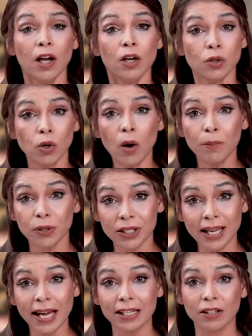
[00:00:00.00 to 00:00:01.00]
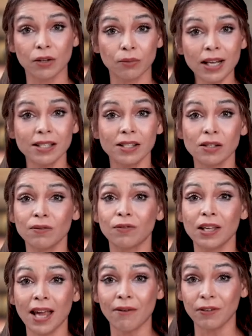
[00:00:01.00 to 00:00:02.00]
do not protect the rest of
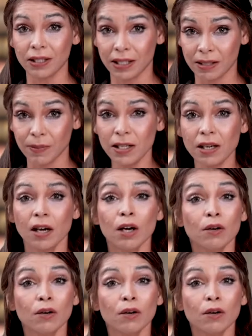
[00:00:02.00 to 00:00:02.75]
the advertisement